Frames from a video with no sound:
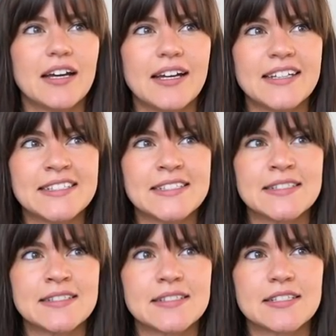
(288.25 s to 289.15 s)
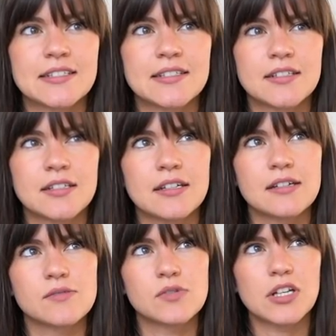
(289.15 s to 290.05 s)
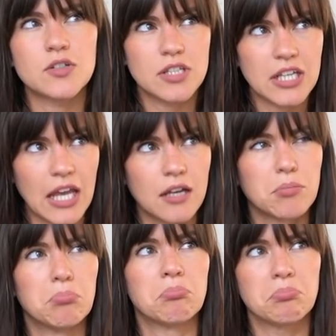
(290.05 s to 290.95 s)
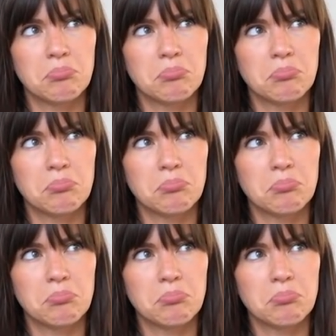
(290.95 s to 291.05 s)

And would I do it again?